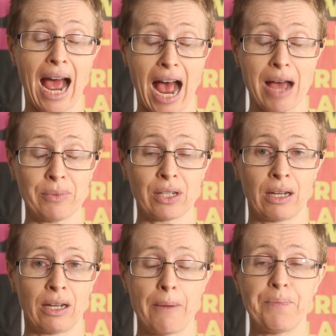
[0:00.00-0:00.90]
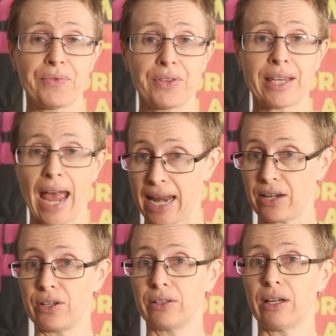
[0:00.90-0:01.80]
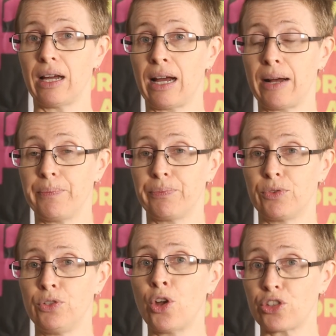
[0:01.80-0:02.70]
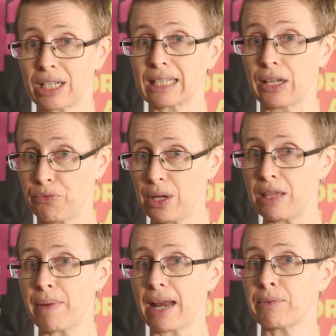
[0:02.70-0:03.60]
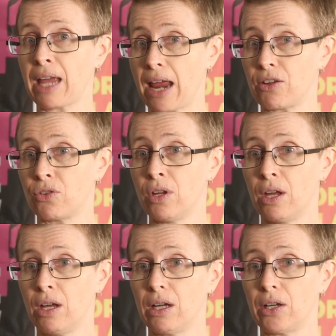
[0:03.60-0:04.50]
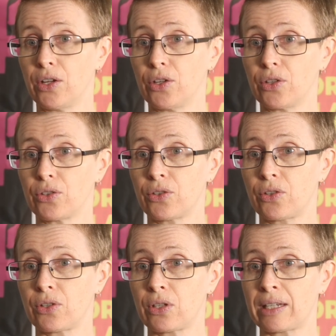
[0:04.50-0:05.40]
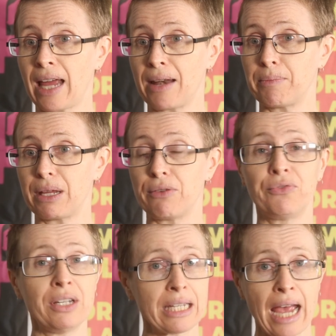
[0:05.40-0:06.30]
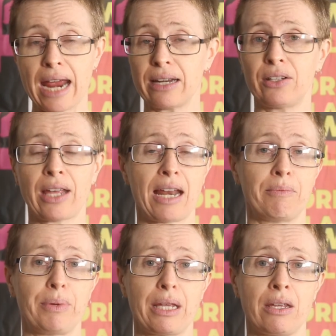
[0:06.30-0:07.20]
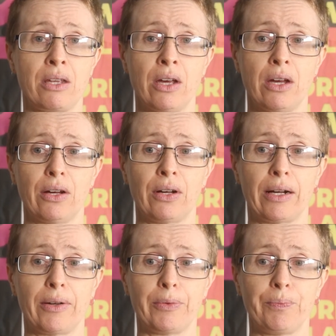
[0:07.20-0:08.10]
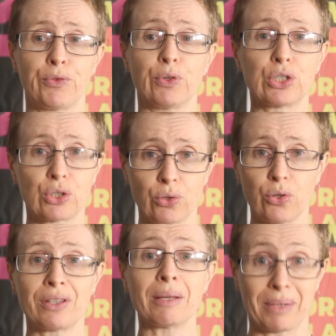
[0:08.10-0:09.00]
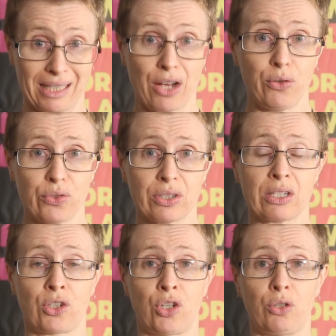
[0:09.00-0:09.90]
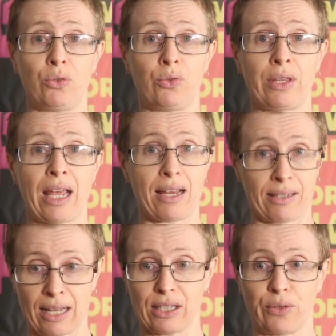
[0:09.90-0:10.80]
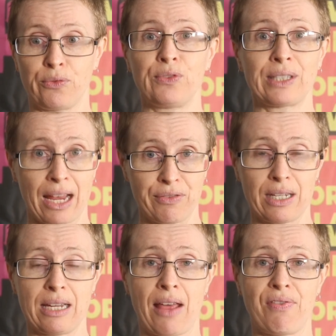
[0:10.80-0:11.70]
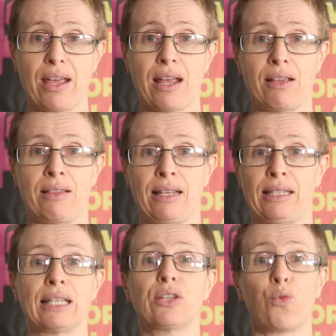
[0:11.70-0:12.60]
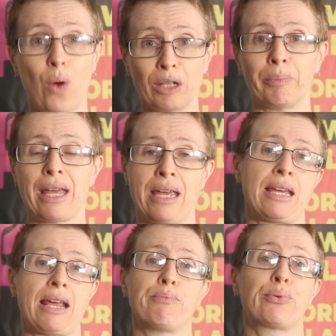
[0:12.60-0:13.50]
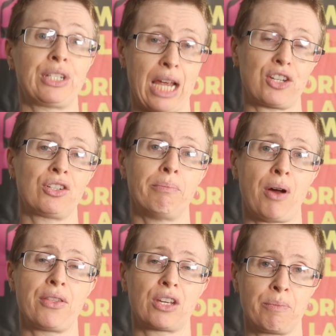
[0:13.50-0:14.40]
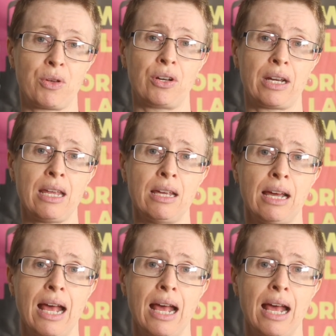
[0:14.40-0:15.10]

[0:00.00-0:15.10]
harmed can um, not just live with, but can uh, can be vindicated, can be um, restored themselves to their sense of safety and their, their sense of well-being and protection by the community